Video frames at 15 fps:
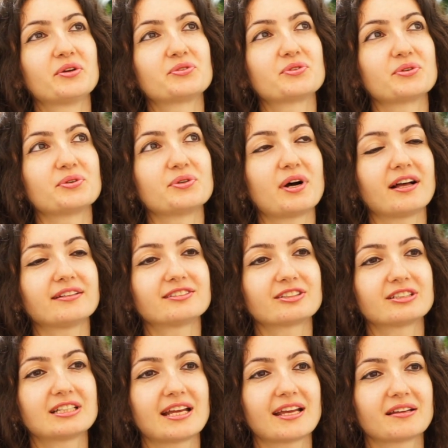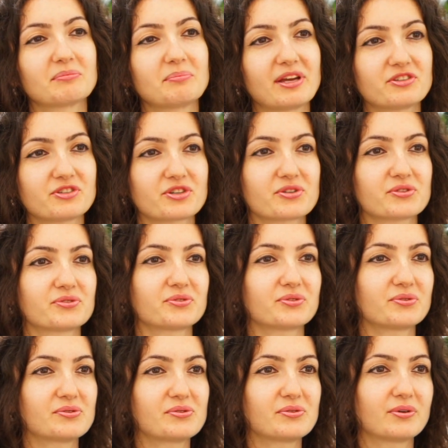to undertake measures
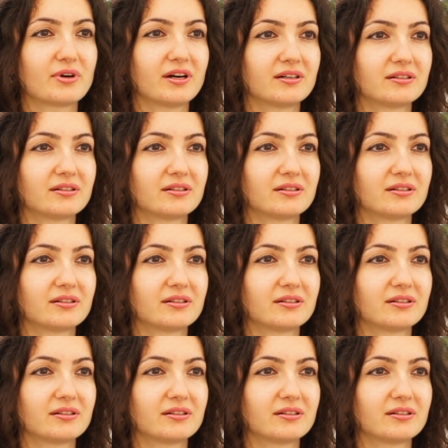to